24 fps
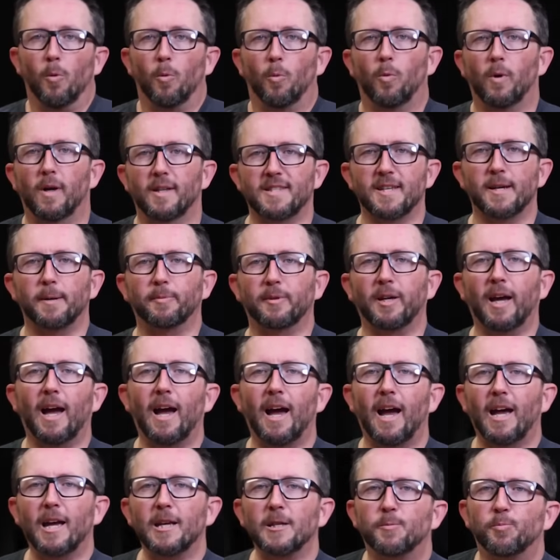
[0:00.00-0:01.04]
what's up
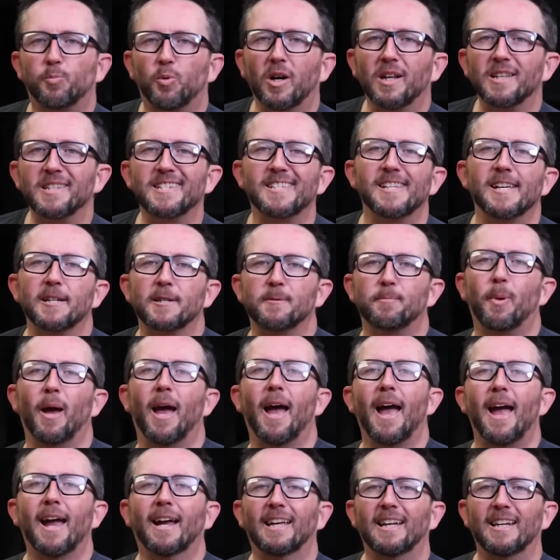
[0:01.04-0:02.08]
guys? Brunsnick's
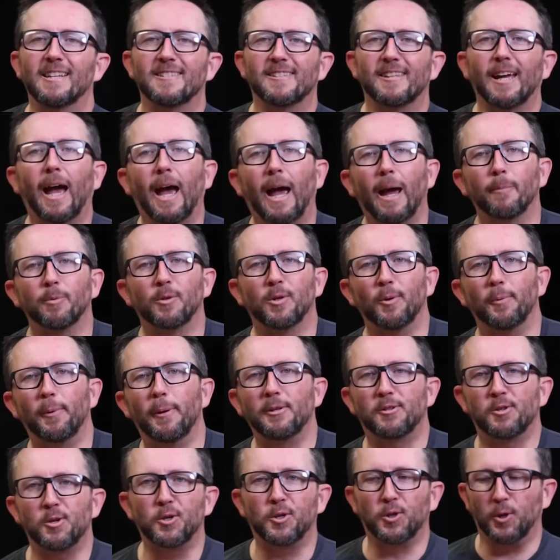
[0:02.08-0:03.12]
back and it's time to
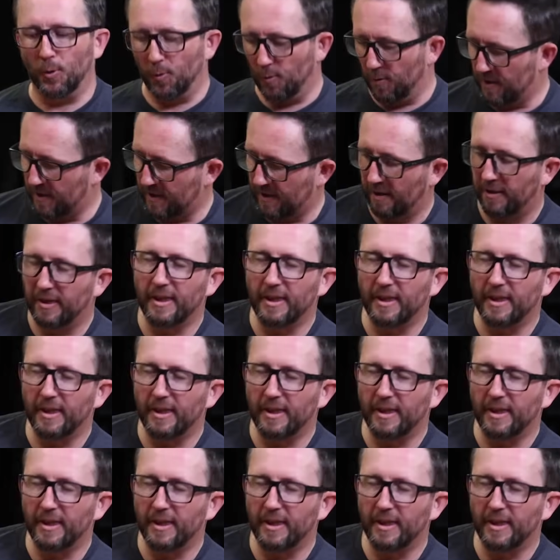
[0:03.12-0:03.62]
introduce